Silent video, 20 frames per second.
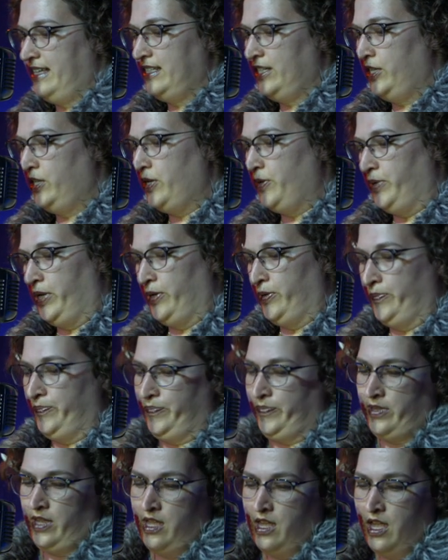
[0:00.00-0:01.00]
No, no.
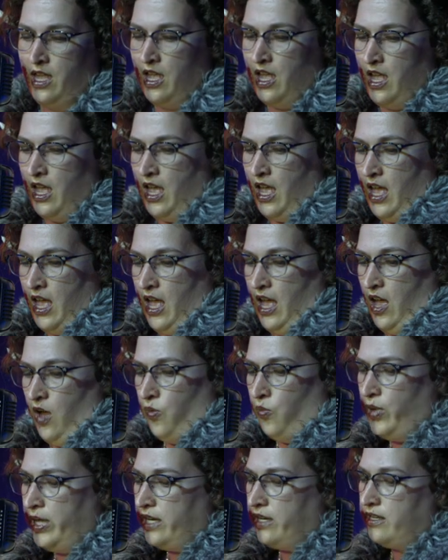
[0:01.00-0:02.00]

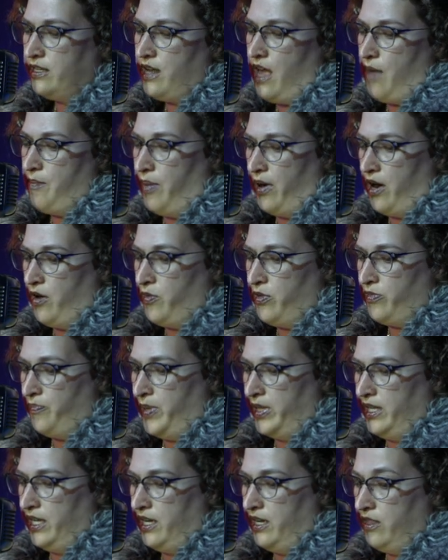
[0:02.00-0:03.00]
We could not part with
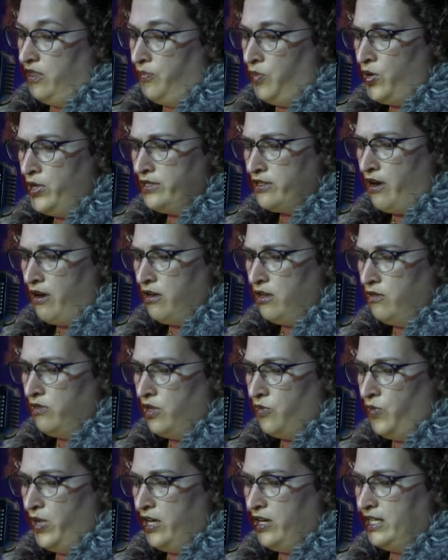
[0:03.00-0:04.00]
Billy. The boys argued
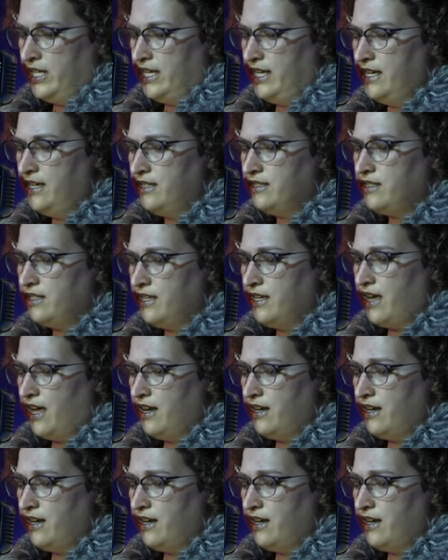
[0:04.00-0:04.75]
that we could easily get